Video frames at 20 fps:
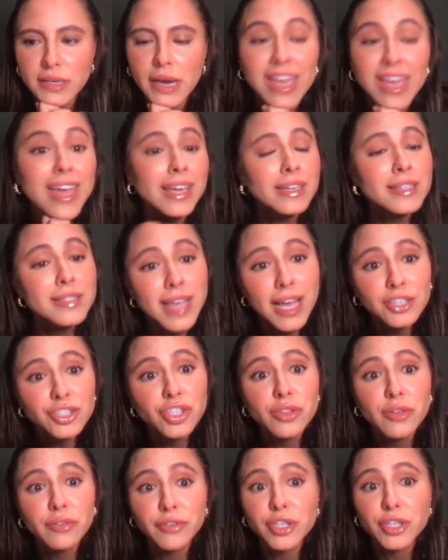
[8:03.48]
And he's
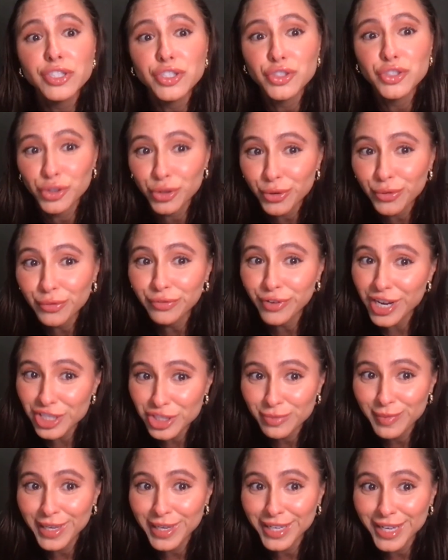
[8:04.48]
actually the first true
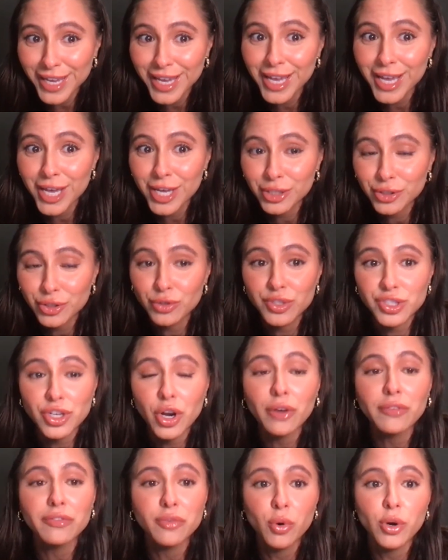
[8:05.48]
freshman to
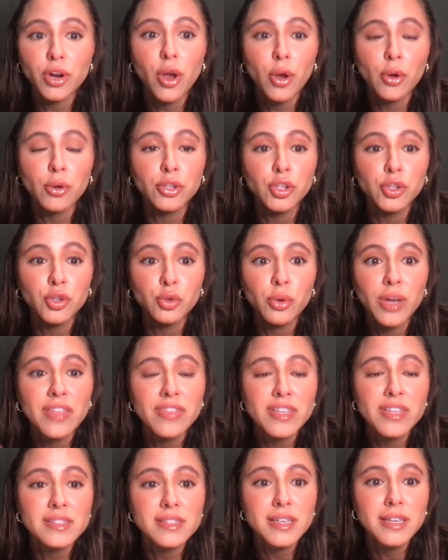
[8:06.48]
start for OU in
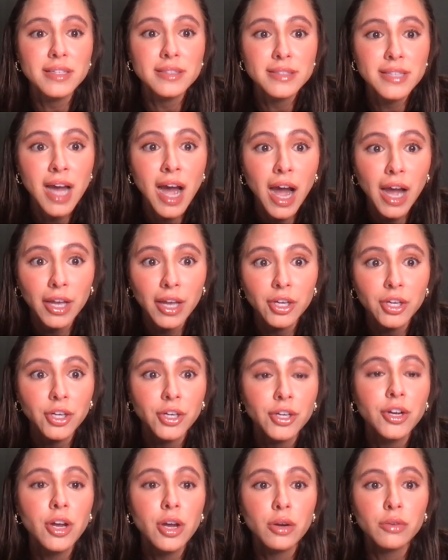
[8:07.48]
this
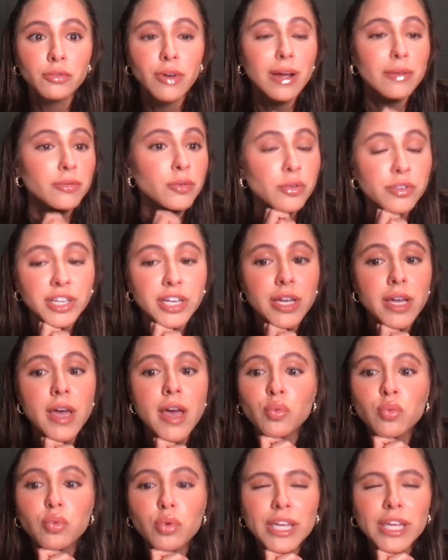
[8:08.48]
entire rivalry.
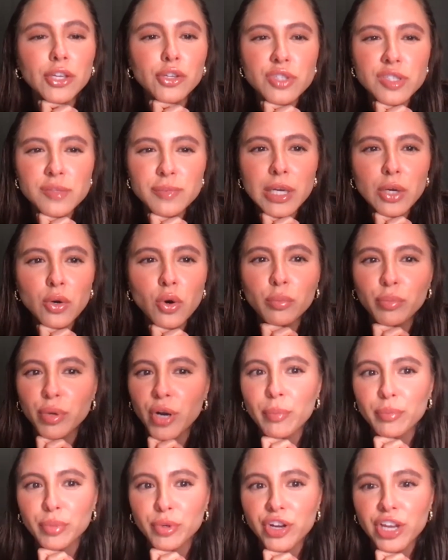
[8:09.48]
Can you speak on
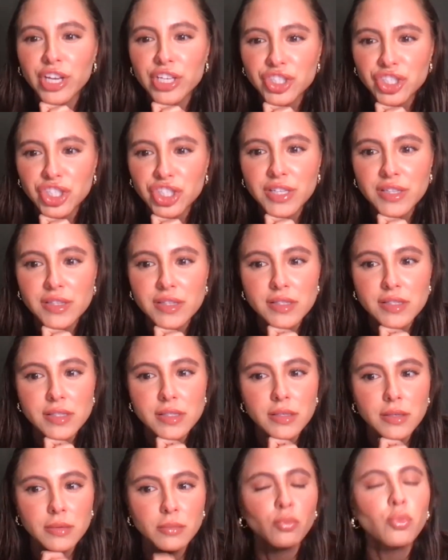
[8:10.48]
preparations,
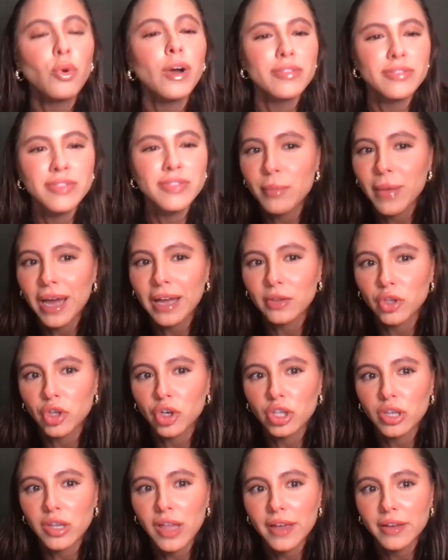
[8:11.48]
what they might
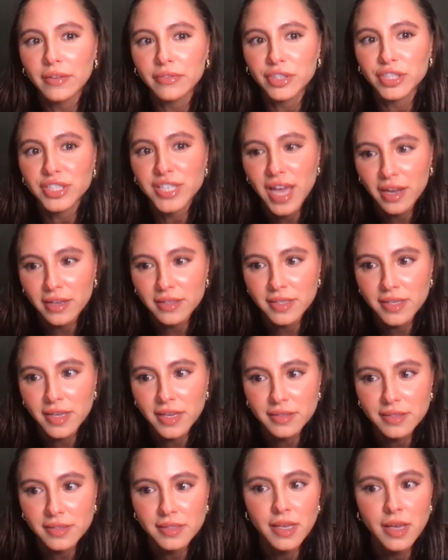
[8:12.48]
look like for
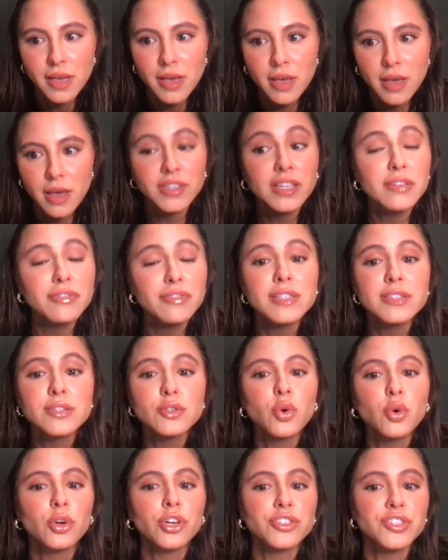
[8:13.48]
Texas, the defense,
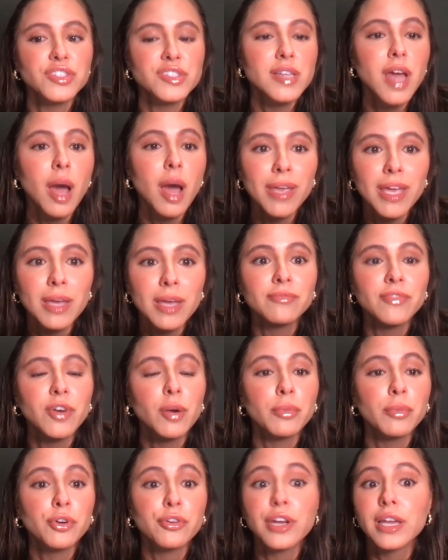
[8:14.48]
in order to stop him
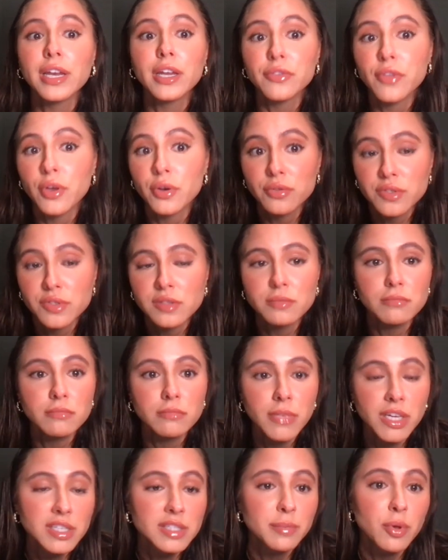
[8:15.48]
from creating those
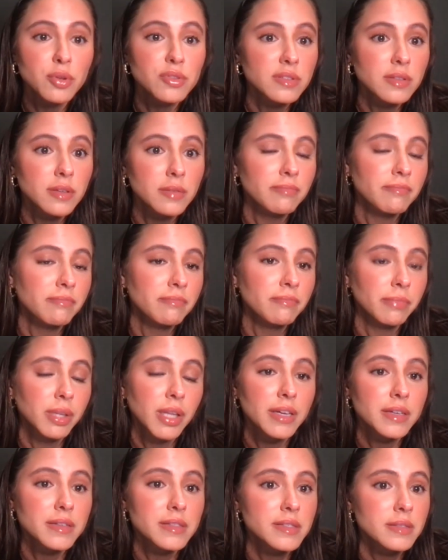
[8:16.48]
explosive
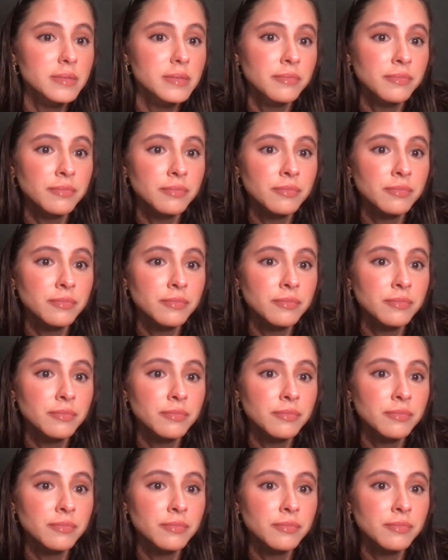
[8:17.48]
plays?